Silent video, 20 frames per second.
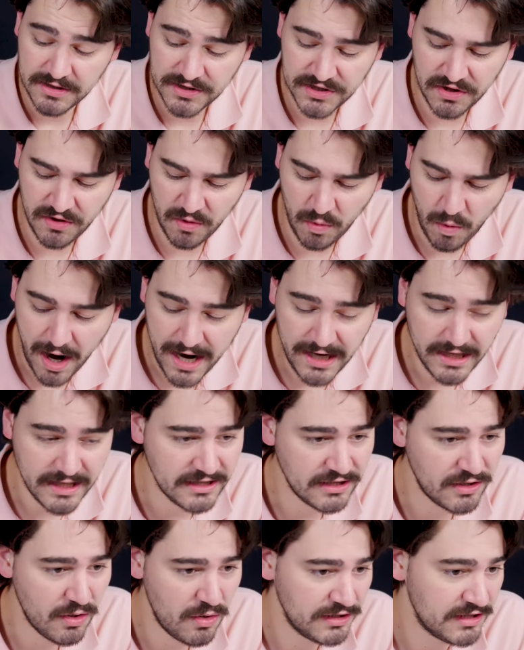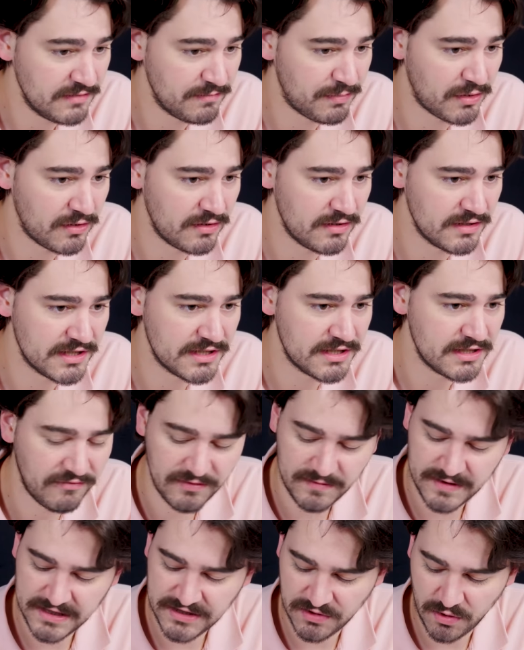So the white and golden pearls
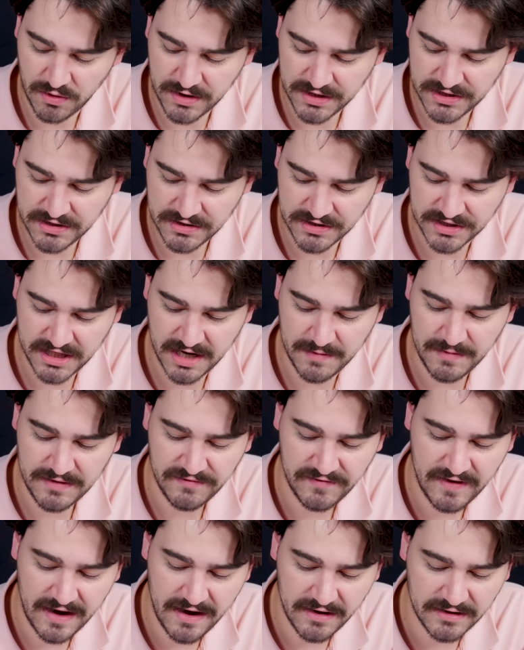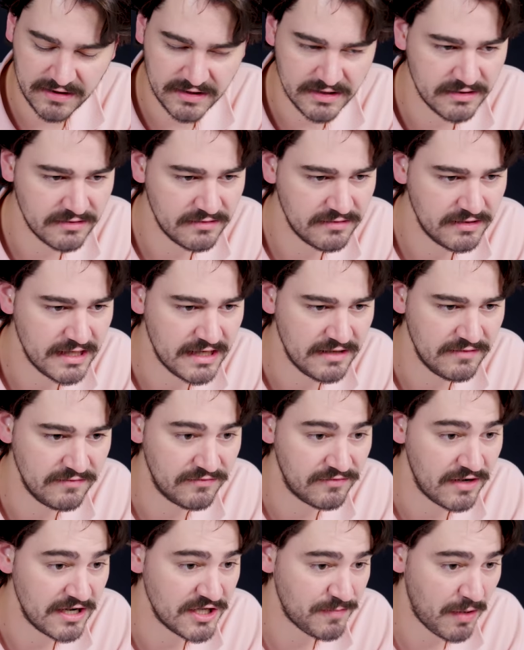from these oysters can be found in
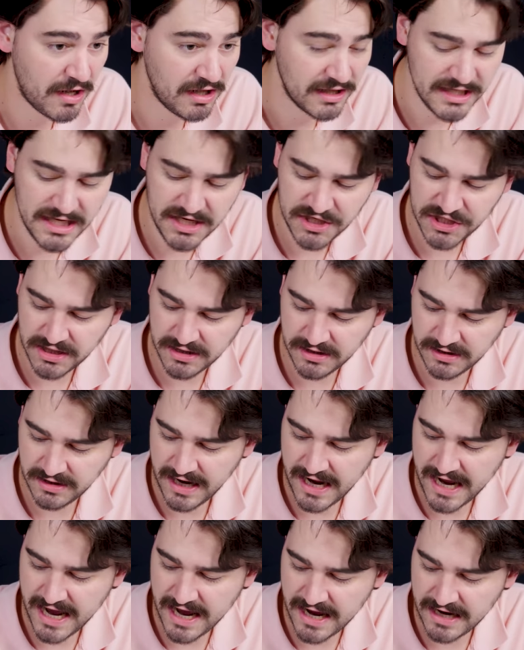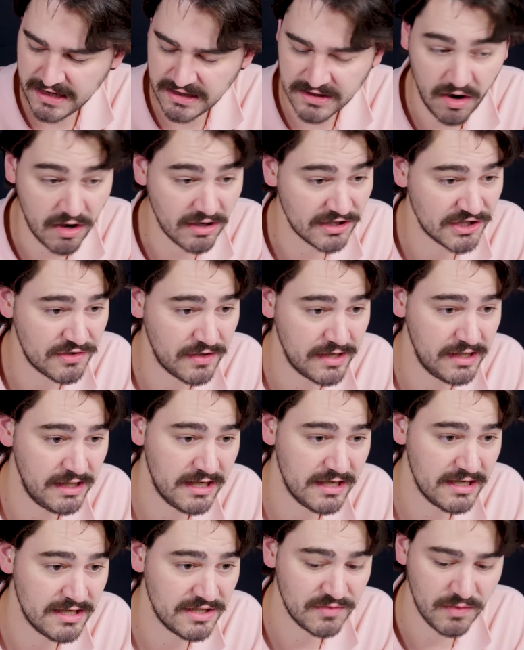French Polynesia and
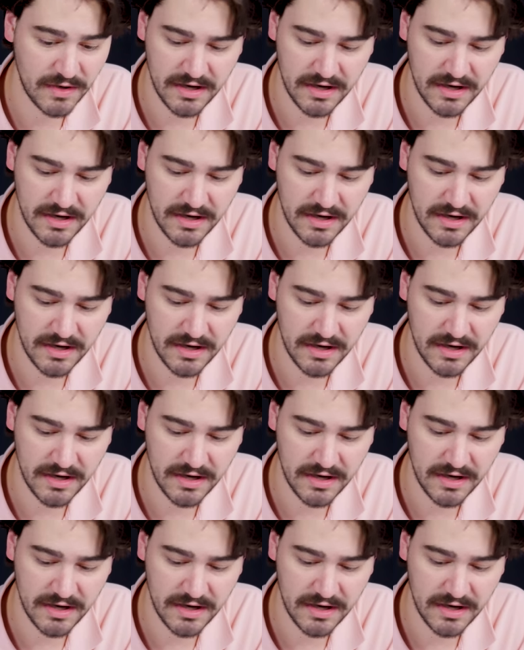Australia as